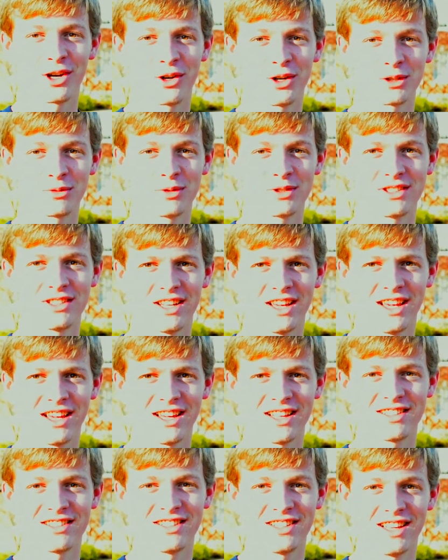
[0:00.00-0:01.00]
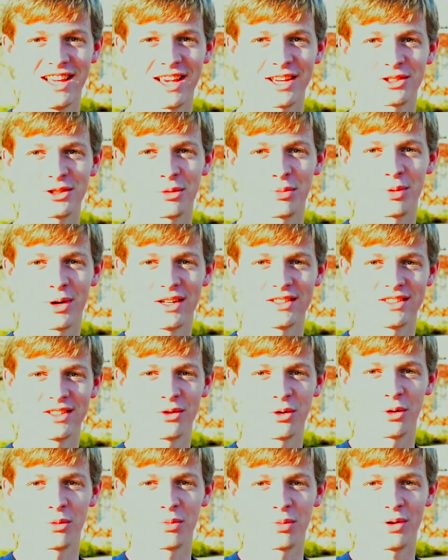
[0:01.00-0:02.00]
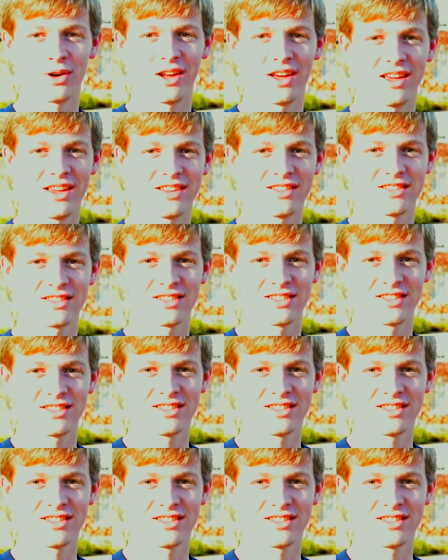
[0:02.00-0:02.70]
Christmas Day gets the extra present or prize.